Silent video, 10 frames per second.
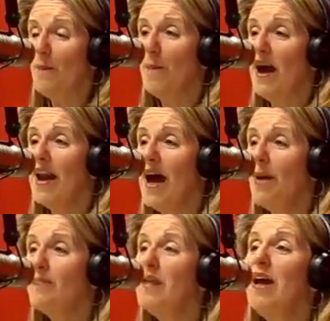
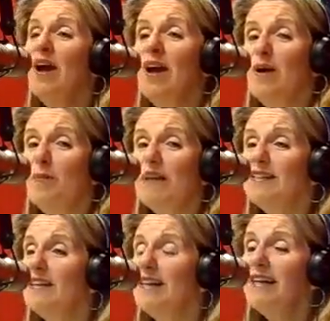But
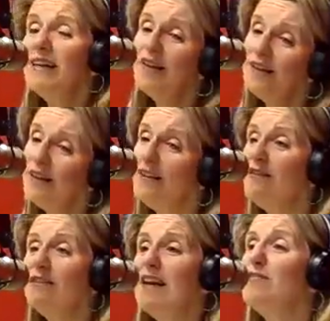basically,
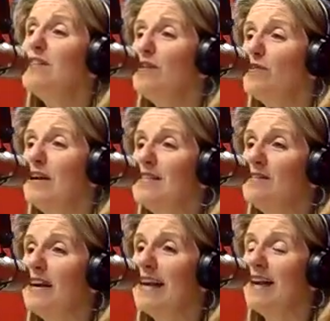life's a little crazy
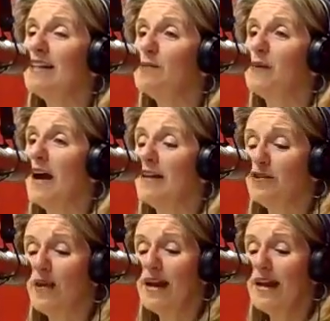right now, let's be
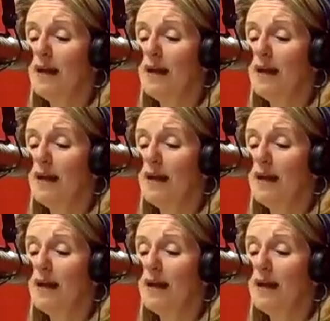honest, right?